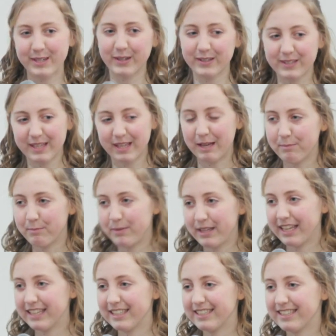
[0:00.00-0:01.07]
and Girls Club
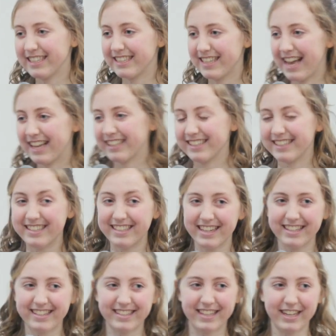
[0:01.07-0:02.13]
begins exactly
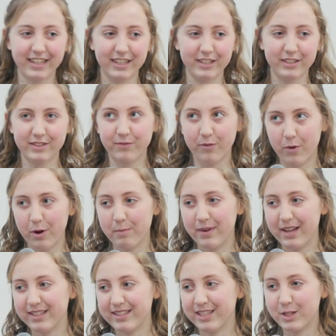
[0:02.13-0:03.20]
six years, four
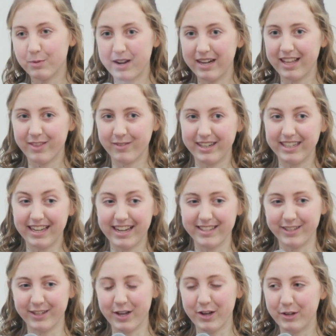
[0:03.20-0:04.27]
months, and 23
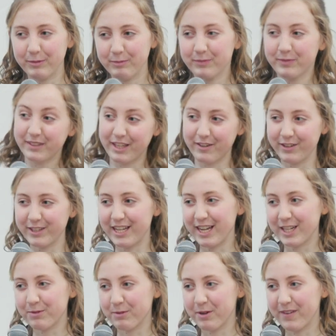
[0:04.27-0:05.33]
days ago, give or
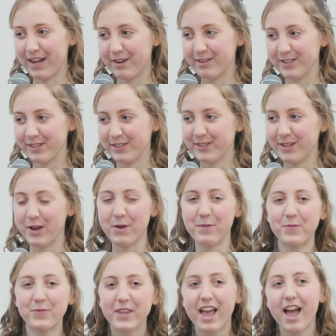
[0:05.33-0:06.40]
take 12 hours or so.
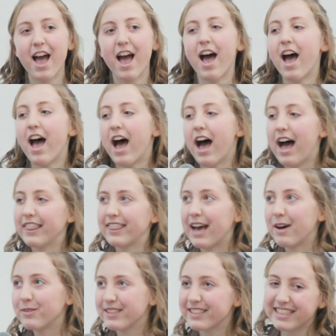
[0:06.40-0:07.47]

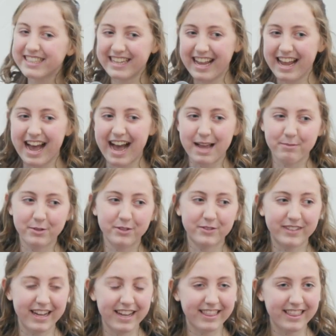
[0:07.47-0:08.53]
That was the day I
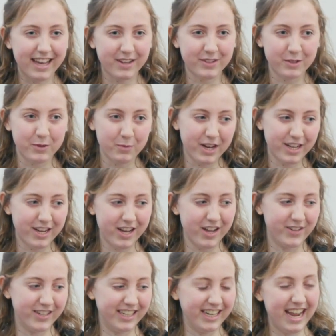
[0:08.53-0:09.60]
moved
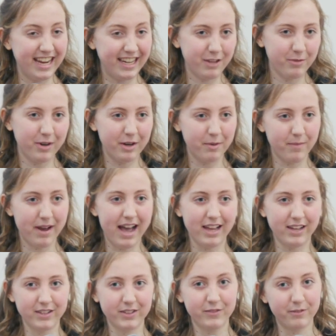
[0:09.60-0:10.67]
8,181
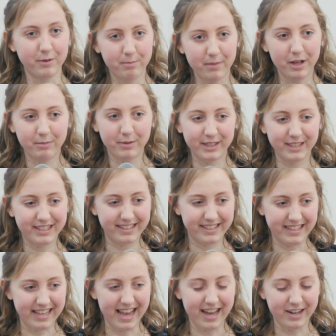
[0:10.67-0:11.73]
miles from Melbourne to
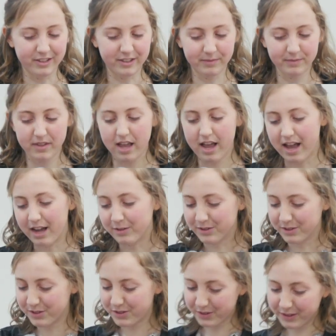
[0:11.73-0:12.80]
Seattle. I was
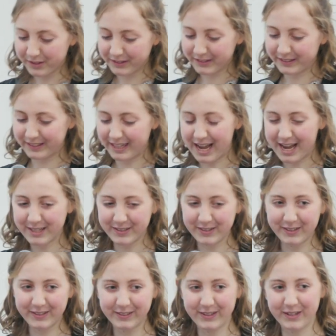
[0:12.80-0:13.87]
a short little nine year
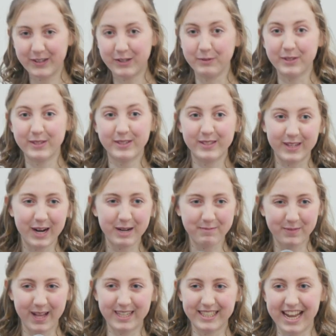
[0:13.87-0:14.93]
old girl with stark
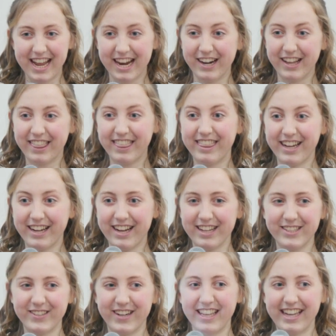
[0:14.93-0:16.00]
blonde hair, a thick
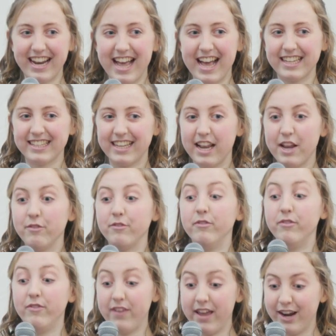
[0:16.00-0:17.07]
Australian accent, and
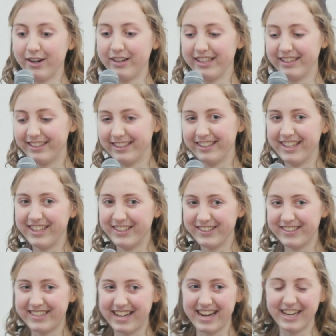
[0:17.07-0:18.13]
very little
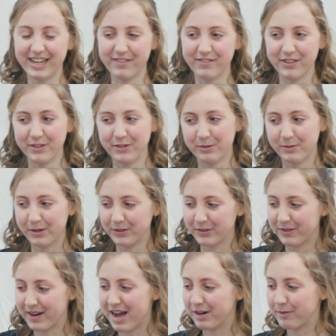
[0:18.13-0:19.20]
understanding of the new world
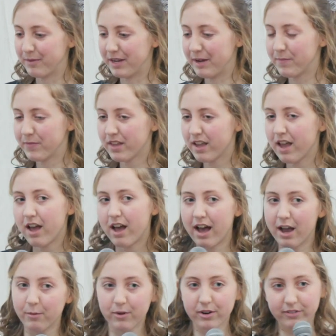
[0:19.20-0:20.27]
around me.
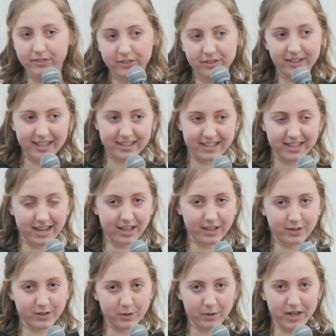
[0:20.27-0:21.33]
I wore a fluorescent
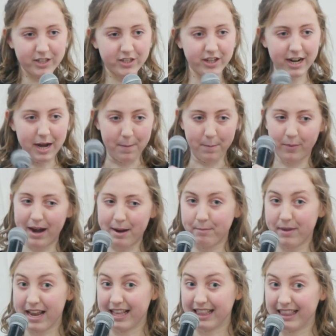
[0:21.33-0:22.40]
yellow sweatshirt and bright
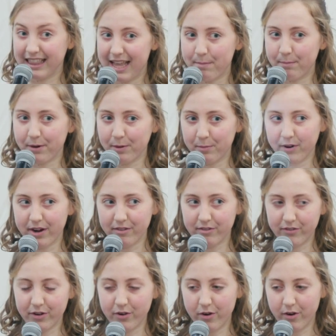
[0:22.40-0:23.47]
pink leopard print
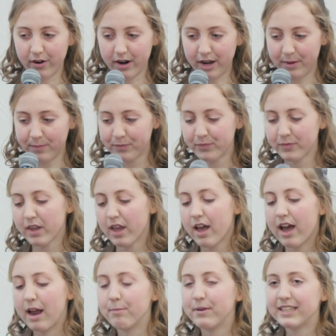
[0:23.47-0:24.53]
fedora.
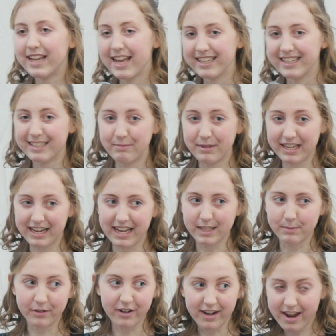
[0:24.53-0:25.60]
I pretended to be an
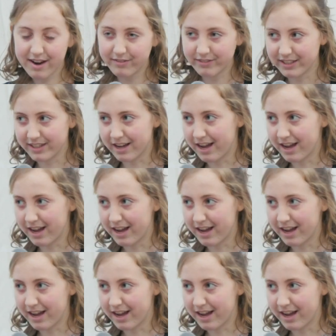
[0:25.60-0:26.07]
expert on every